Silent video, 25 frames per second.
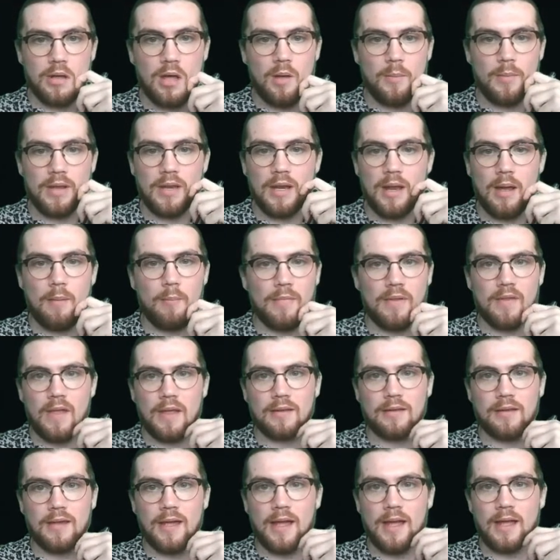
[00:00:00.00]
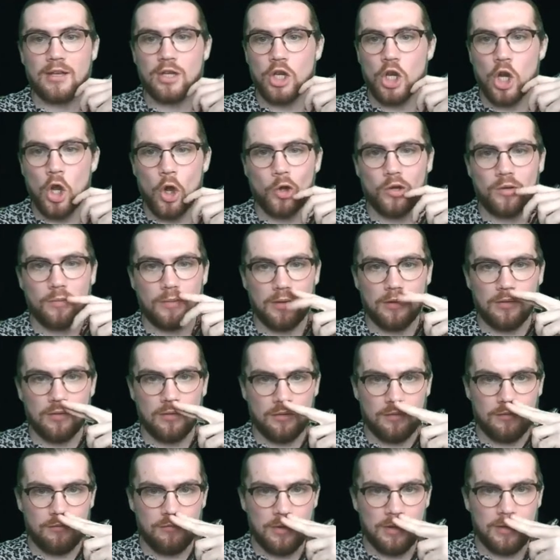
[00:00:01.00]
I mean that can't not be
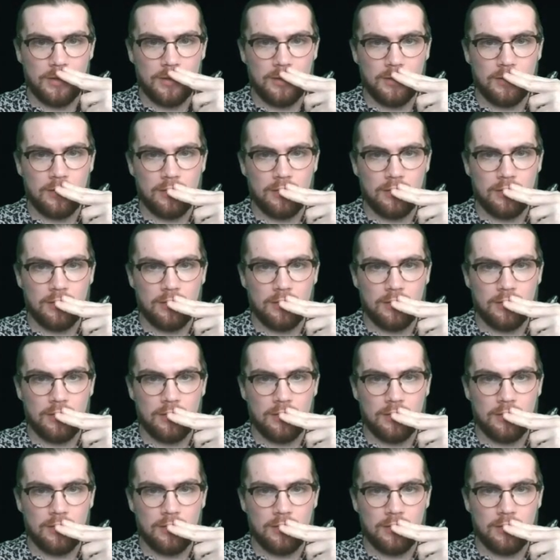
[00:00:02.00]
good, right?